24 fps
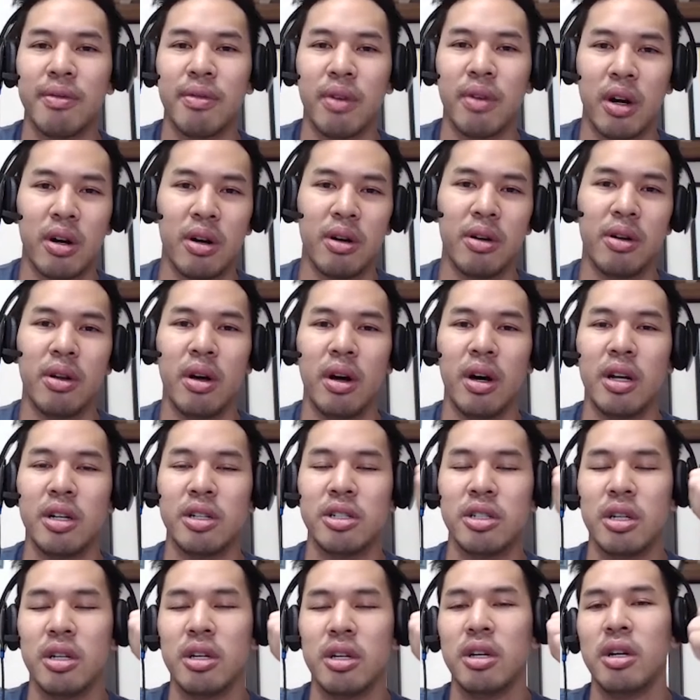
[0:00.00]
Power
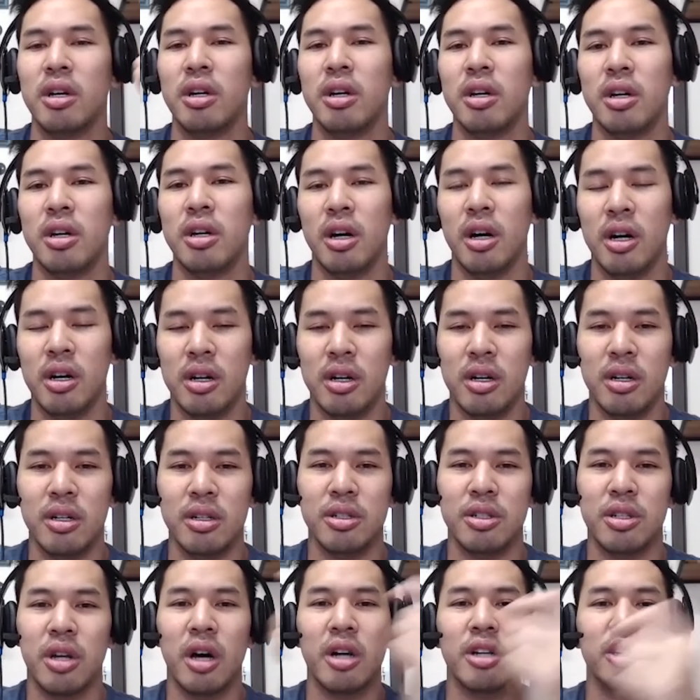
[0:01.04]
Launch, uh,
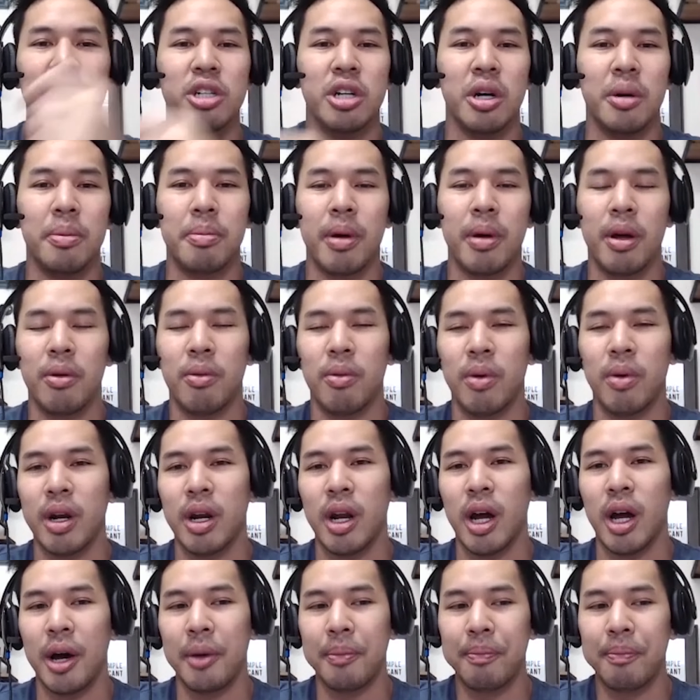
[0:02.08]
ZonJump, and whatnot.